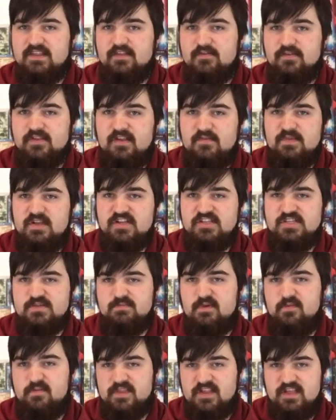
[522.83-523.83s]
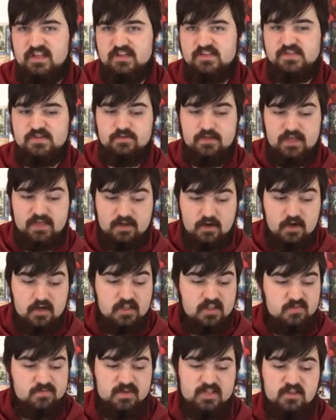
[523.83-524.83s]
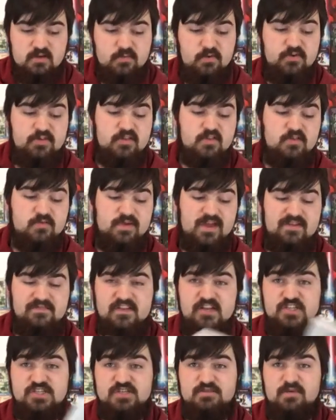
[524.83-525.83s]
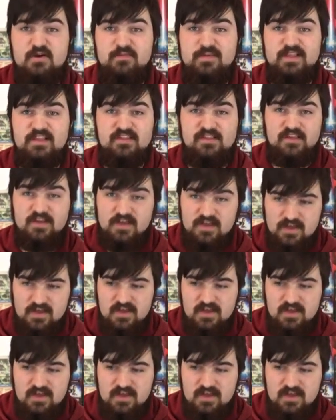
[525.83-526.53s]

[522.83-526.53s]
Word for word: And there were some touching moments in it too. Like all these Pixar movies, usually we have touching moments.